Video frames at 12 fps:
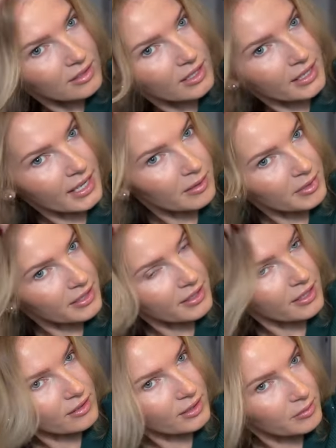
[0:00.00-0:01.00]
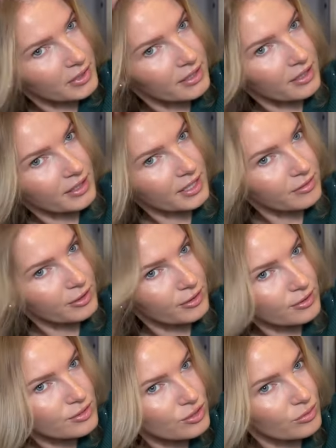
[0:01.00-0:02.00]
It can make the hair a little bit gunky if you
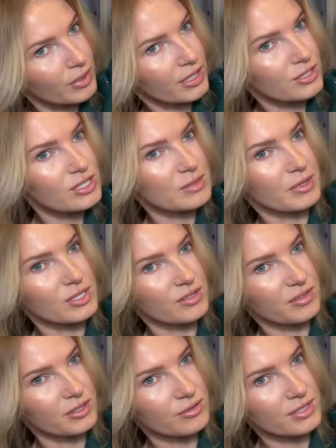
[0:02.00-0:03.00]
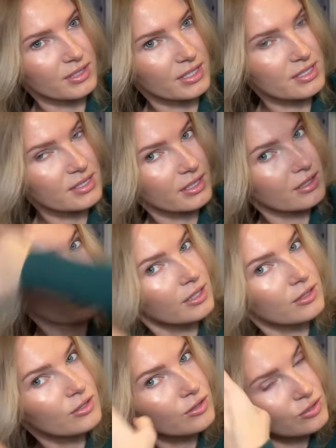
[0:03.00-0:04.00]
use too much, especially if you're using this like
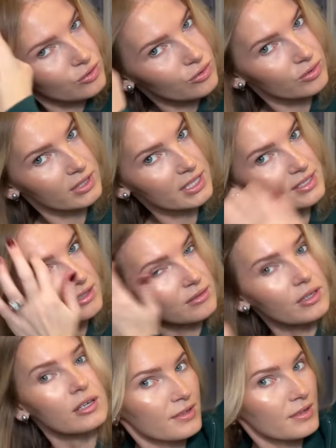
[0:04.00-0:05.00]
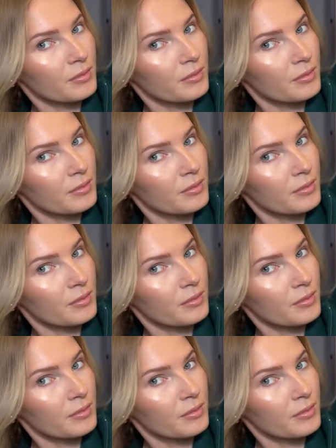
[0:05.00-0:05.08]
2-3 days in a row.